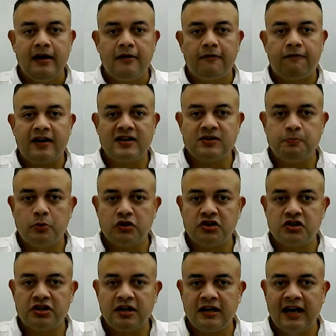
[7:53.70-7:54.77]
first
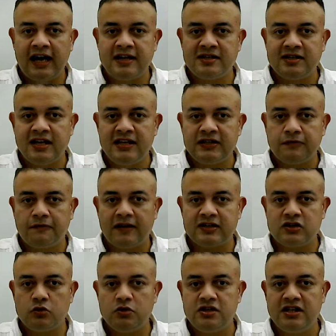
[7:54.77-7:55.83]
position can change
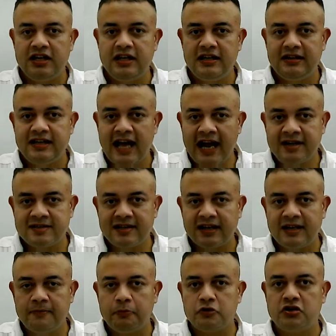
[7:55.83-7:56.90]
first to G then
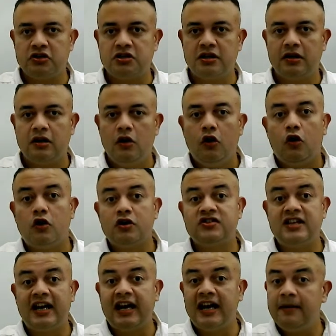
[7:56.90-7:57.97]
second position or
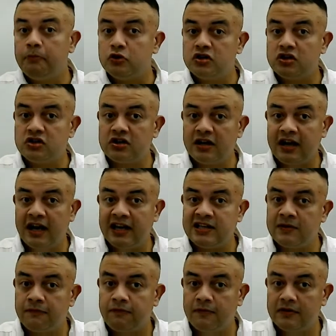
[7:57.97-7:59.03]
second position
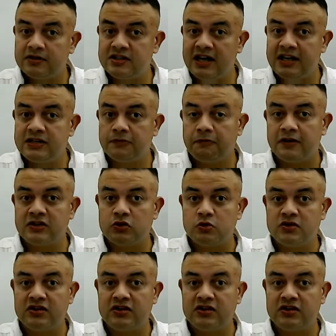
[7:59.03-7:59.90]
can change first to